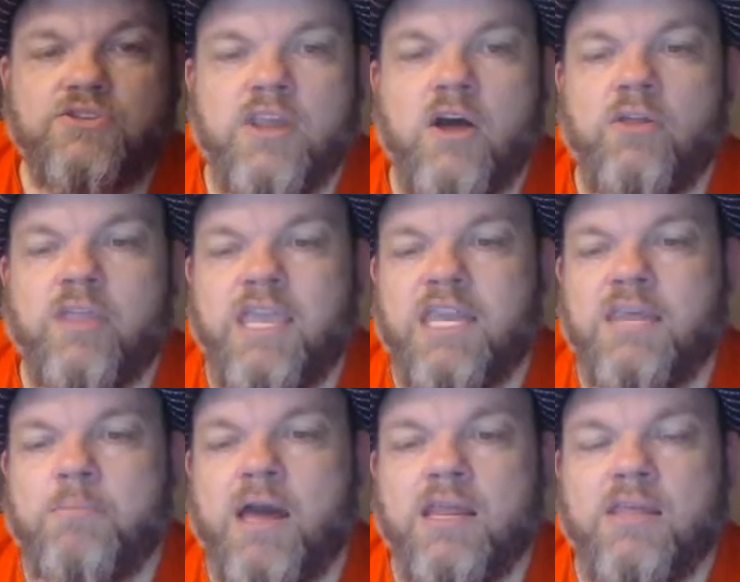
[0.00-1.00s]
now
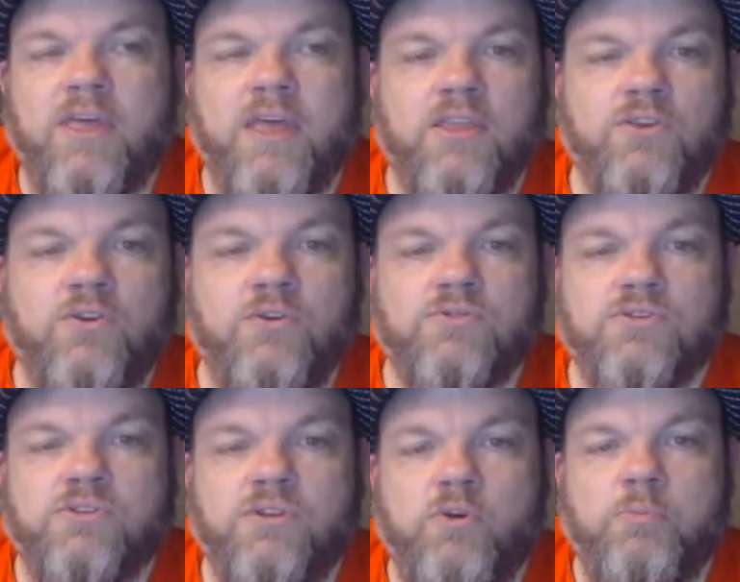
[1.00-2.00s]
anybody that
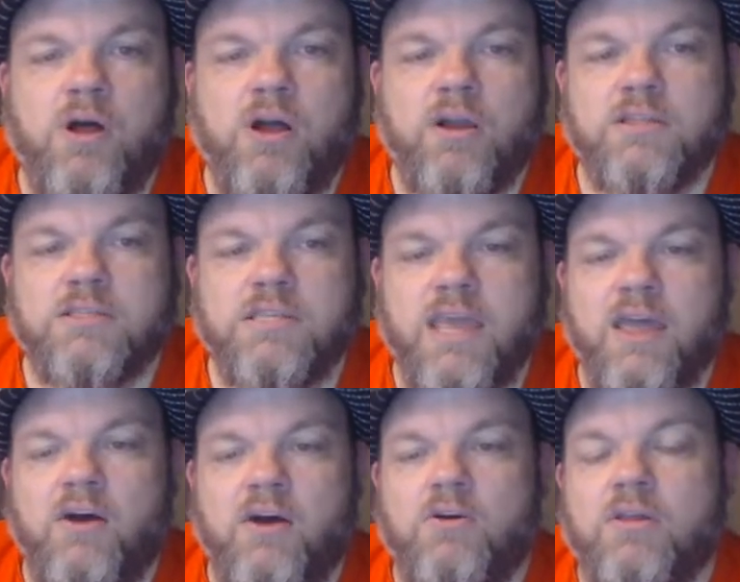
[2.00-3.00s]
uses low pockets
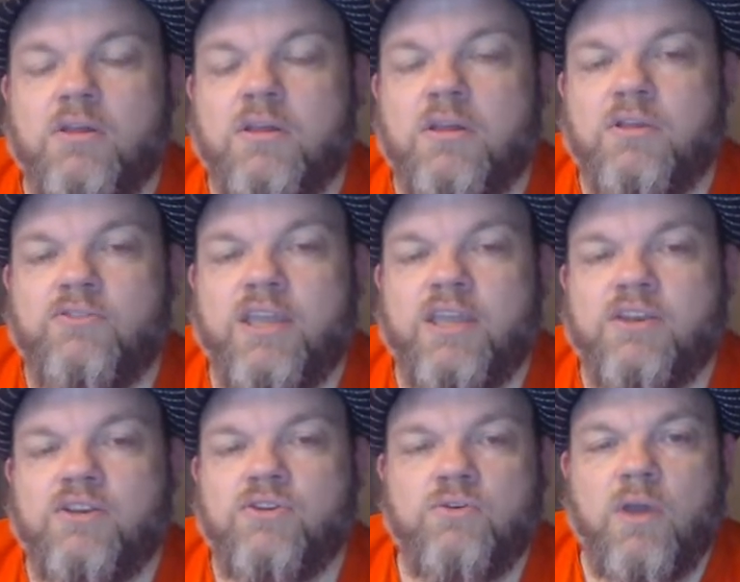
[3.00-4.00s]
now, they can
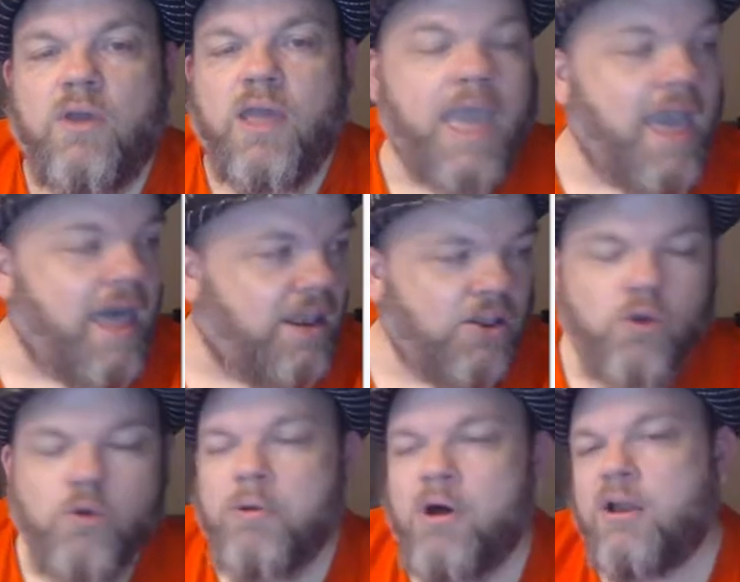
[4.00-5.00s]
do at
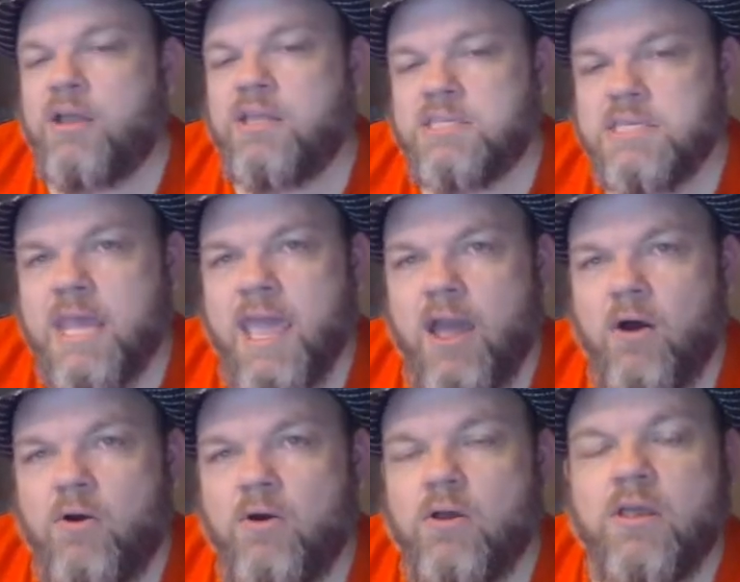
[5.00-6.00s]
low pockets
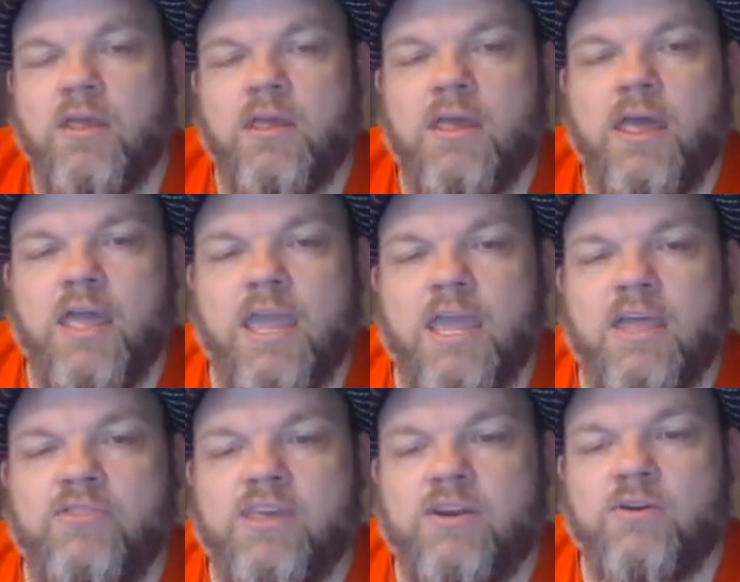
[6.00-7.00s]
now,
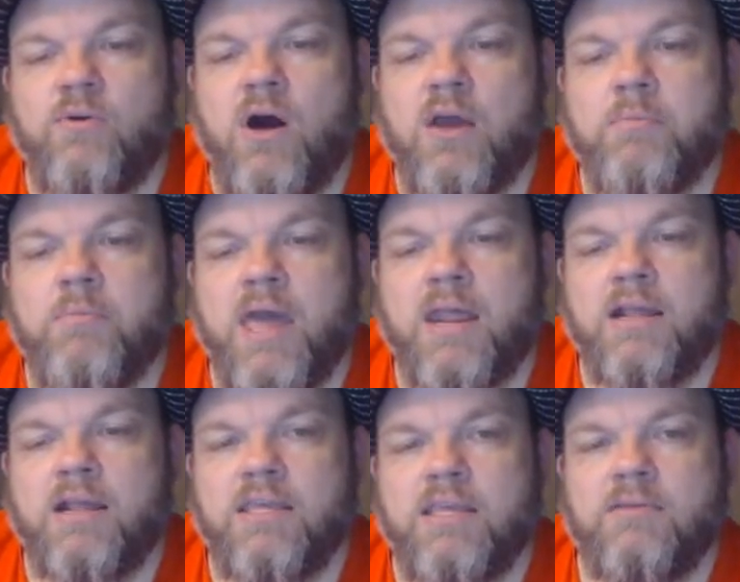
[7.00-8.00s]
and then it'll
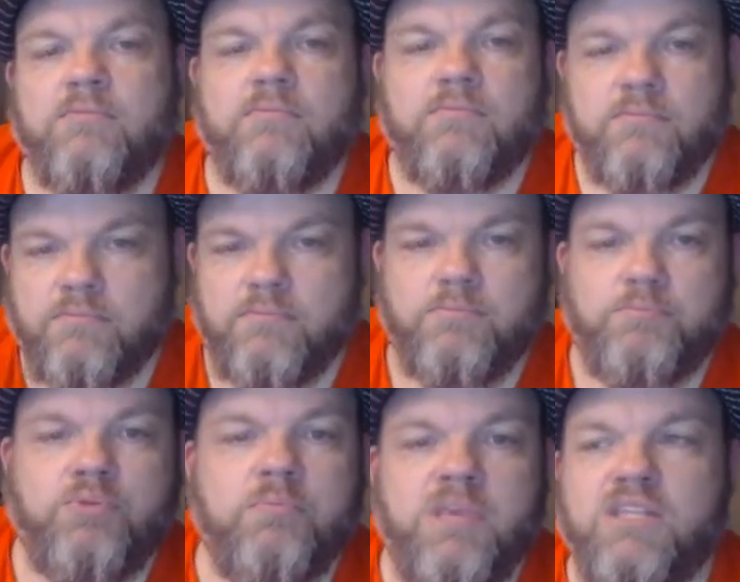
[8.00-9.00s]
automatically
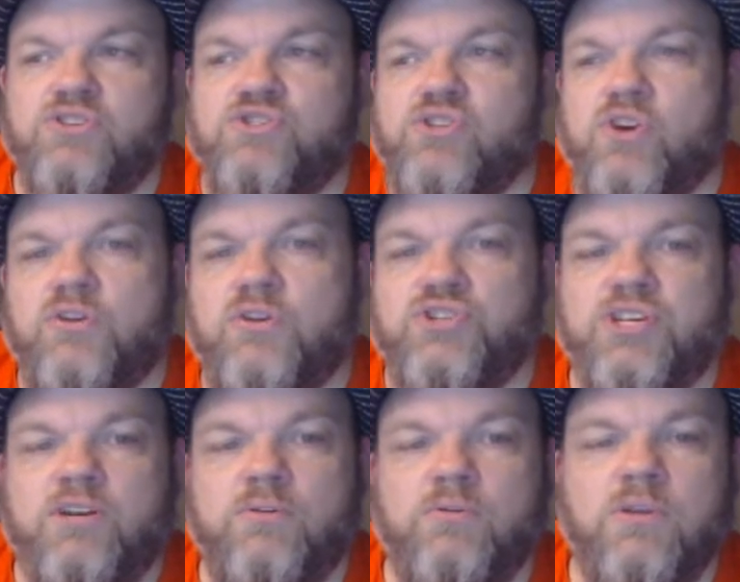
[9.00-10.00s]
put me in search.
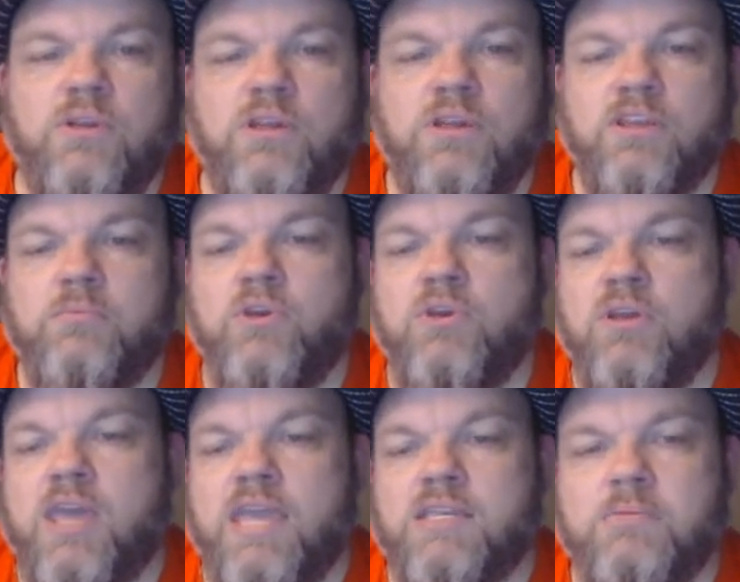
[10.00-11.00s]
It'll
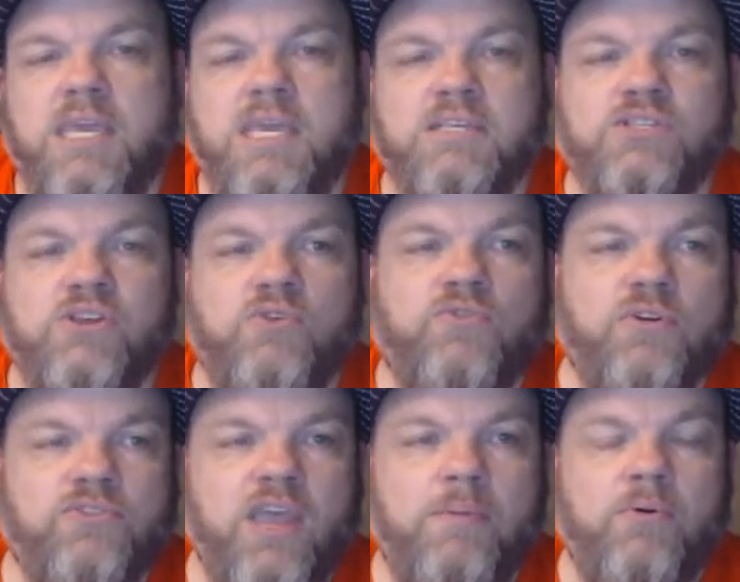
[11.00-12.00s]
communicate to me. So for
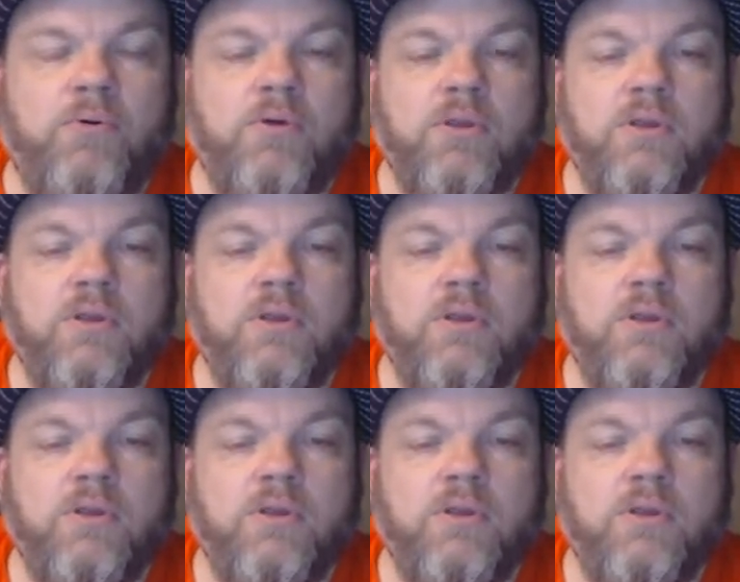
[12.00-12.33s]
example,